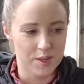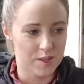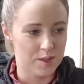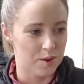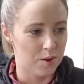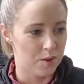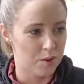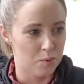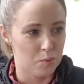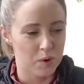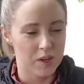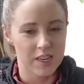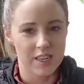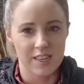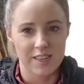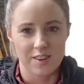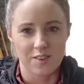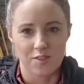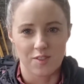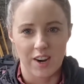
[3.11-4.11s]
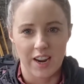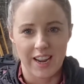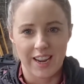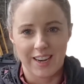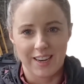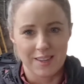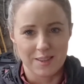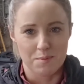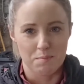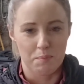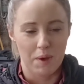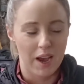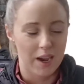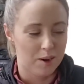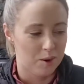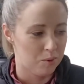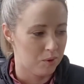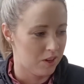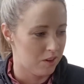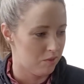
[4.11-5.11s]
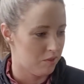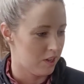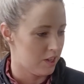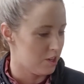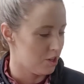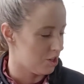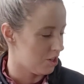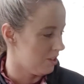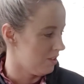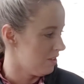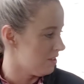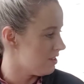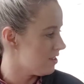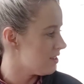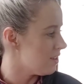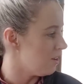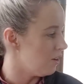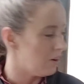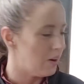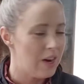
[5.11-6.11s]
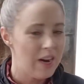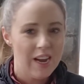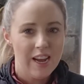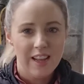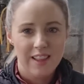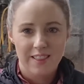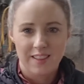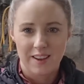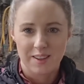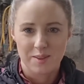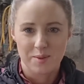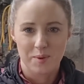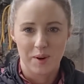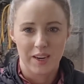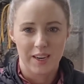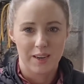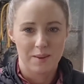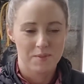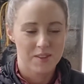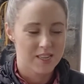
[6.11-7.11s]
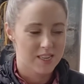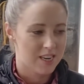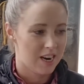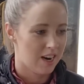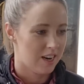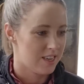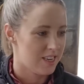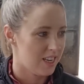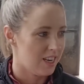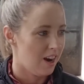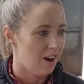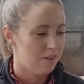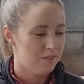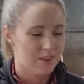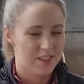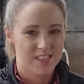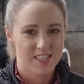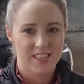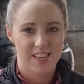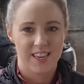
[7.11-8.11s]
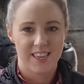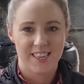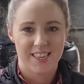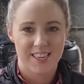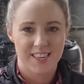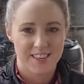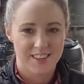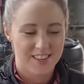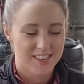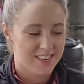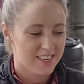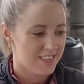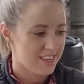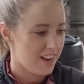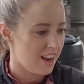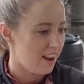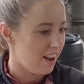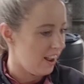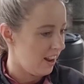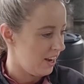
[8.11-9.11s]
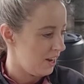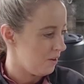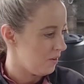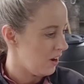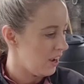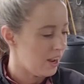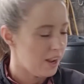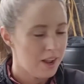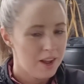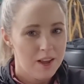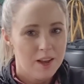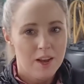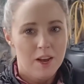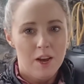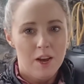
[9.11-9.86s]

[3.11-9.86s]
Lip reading: So the wind and rain is back with a vengeance, so that's why I'm starting off inside here today anyway.